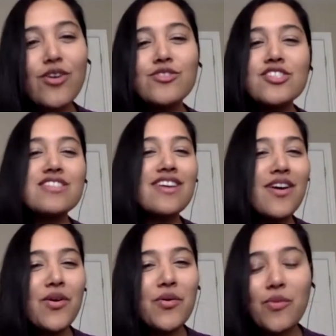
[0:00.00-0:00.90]
just
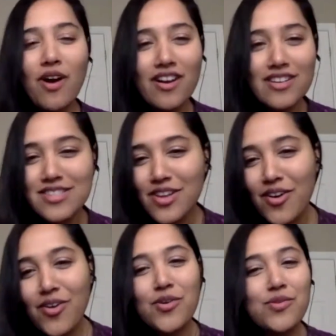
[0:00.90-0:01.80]
walk
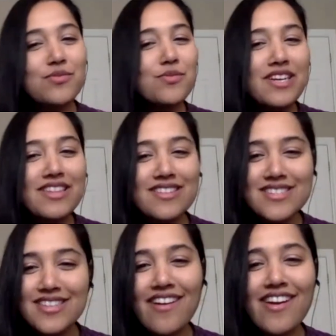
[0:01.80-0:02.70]
slow, read the
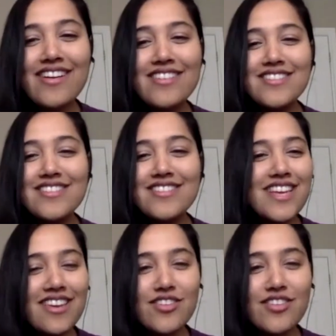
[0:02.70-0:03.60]
signs,
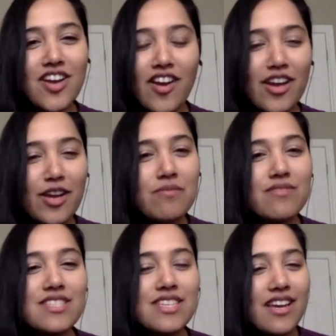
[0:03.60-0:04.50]
take your time
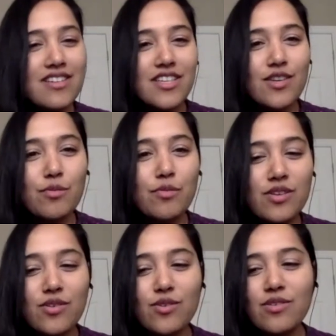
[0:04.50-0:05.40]
to get to your
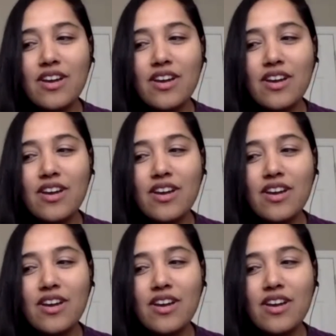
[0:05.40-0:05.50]
pew.